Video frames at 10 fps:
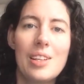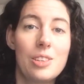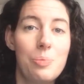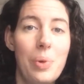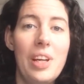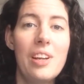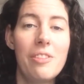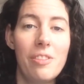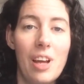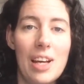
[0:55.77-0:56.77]
The speed
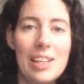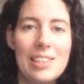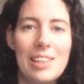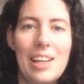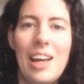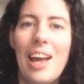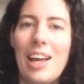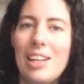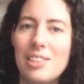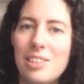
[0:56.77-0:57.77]
of light
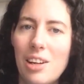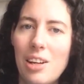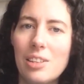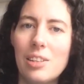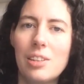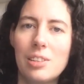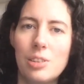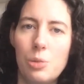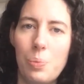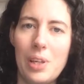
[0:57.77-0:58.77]
is not the
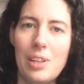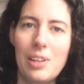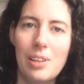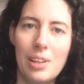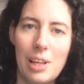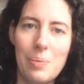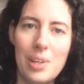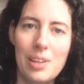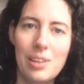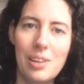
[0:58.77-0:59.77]
speed
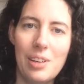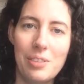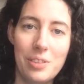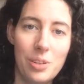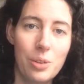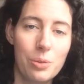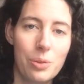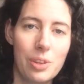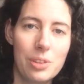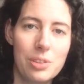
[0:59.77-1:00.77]
limit of the
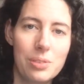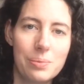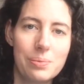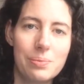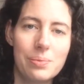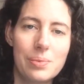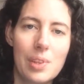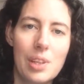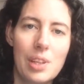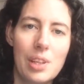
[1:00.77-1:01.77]
universe.
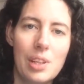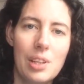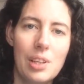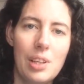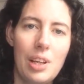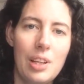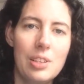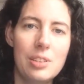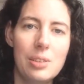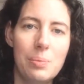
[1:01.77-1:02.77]
It
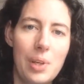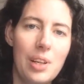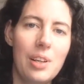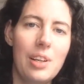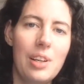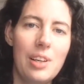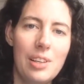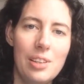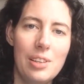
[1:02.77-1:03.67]
is merely